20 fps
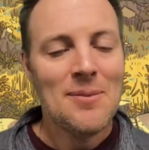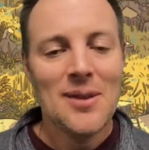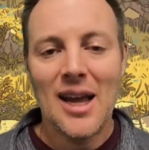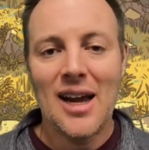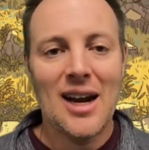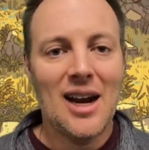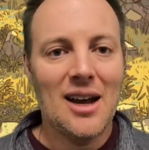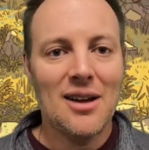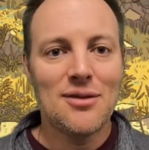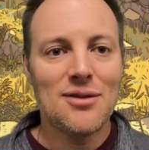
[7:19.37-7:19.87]

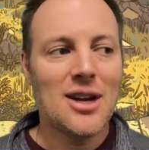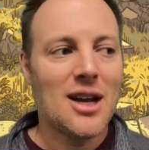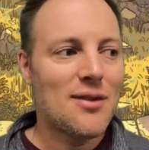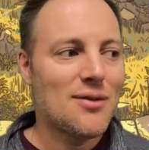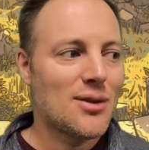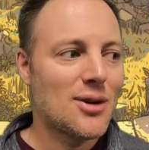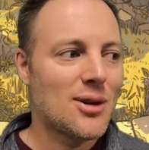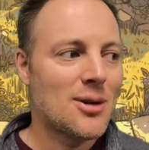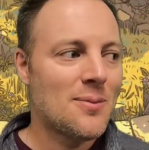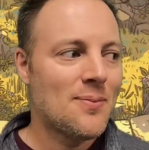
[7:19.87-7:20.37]
And I
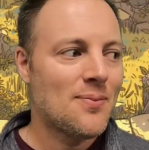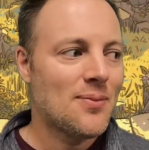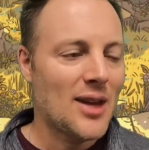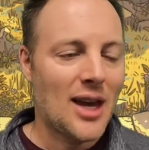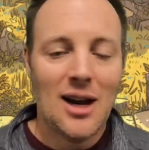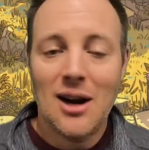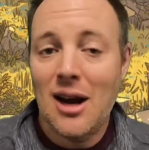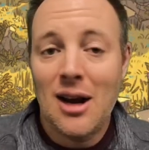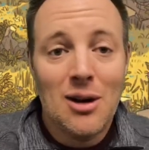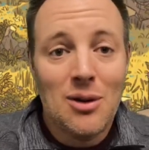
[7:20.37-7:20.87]

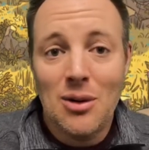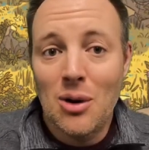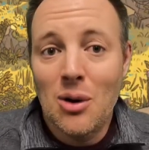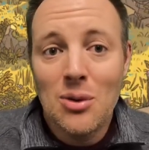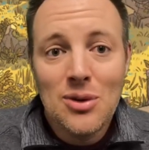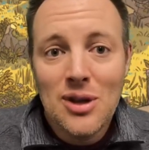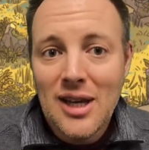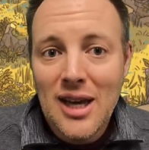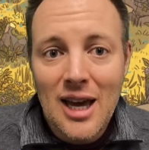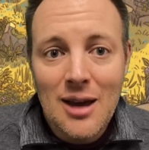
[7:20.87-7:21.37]
don't
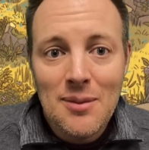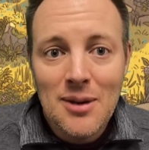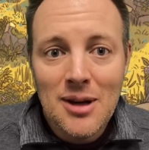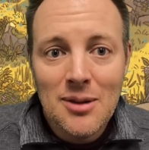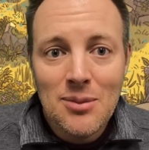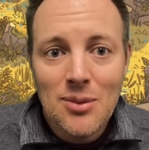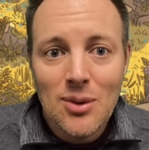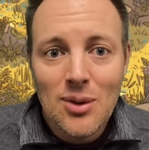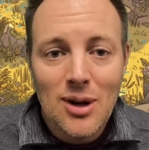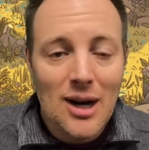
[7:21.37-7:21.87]
own the game
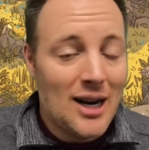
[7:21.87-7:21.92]
anymore.